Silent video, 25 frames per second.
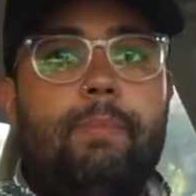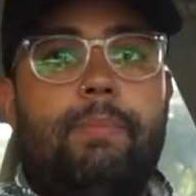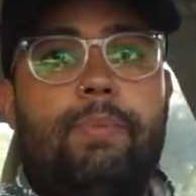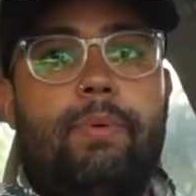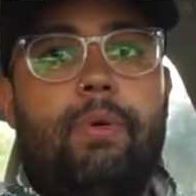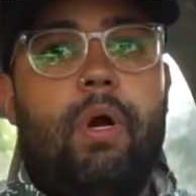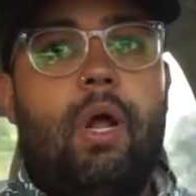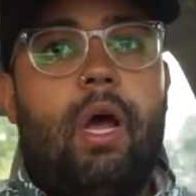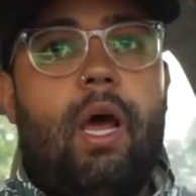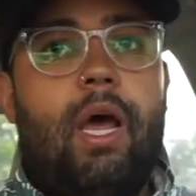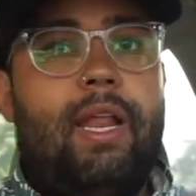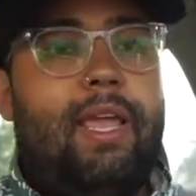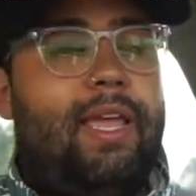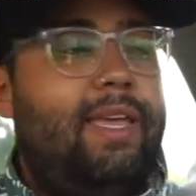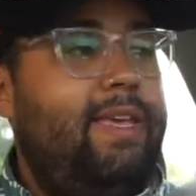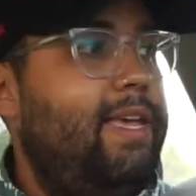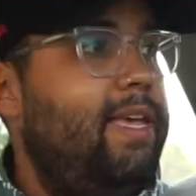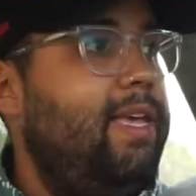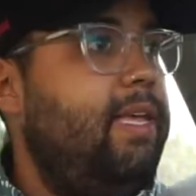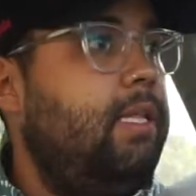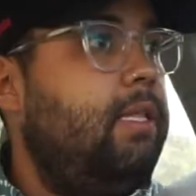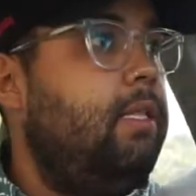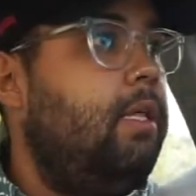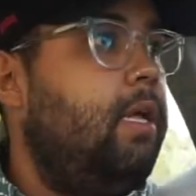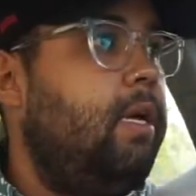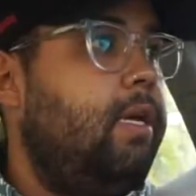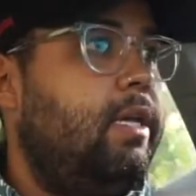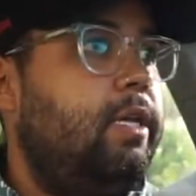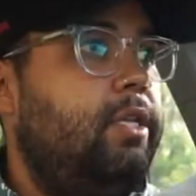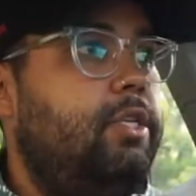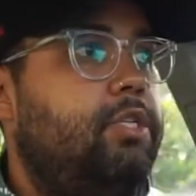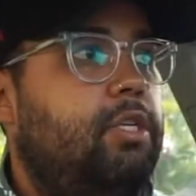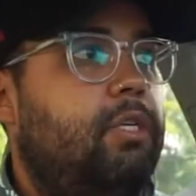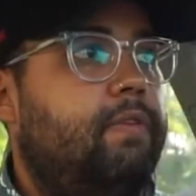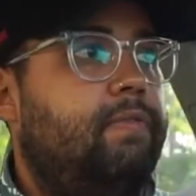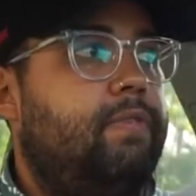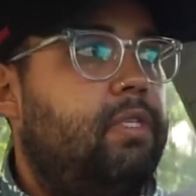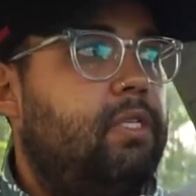brought eight
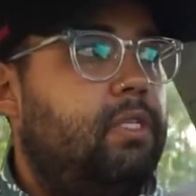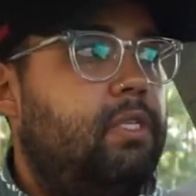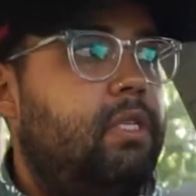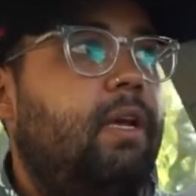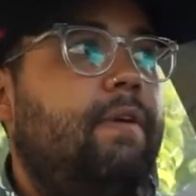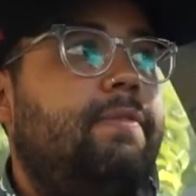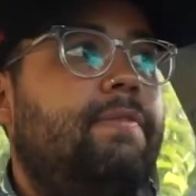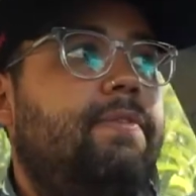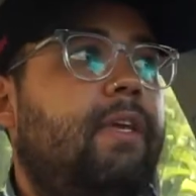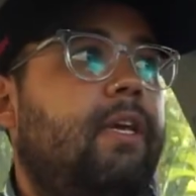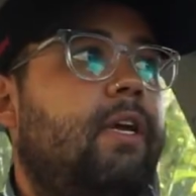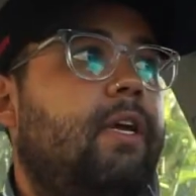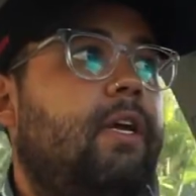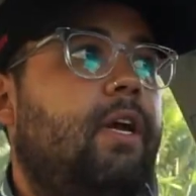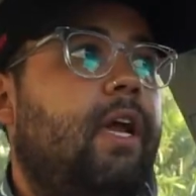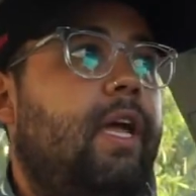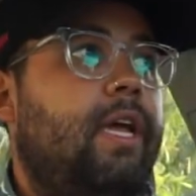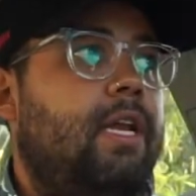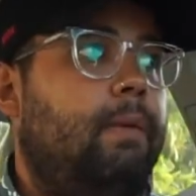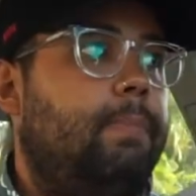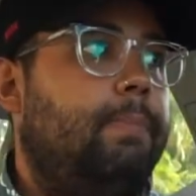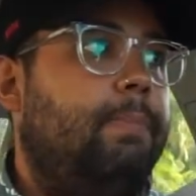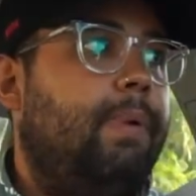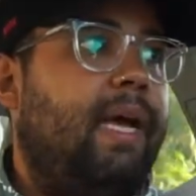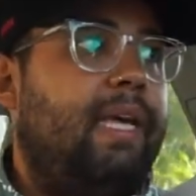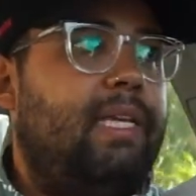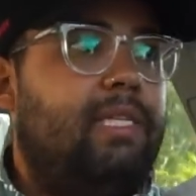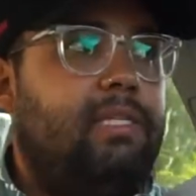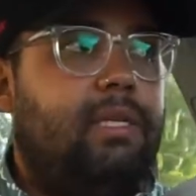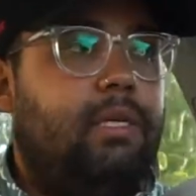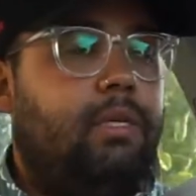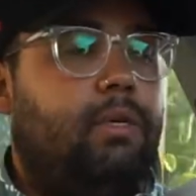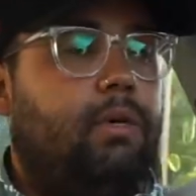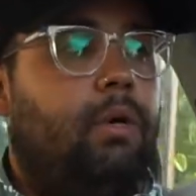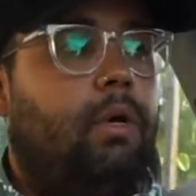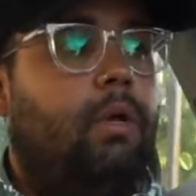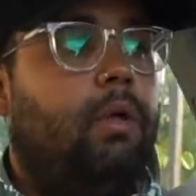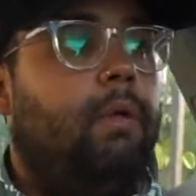luggage of stuff here and a
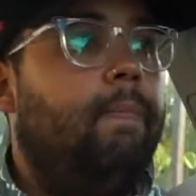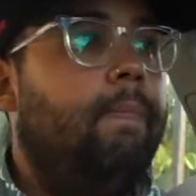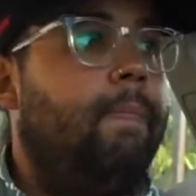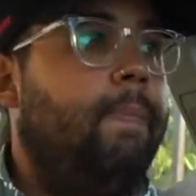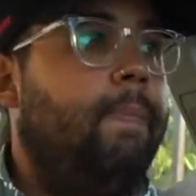bicycle,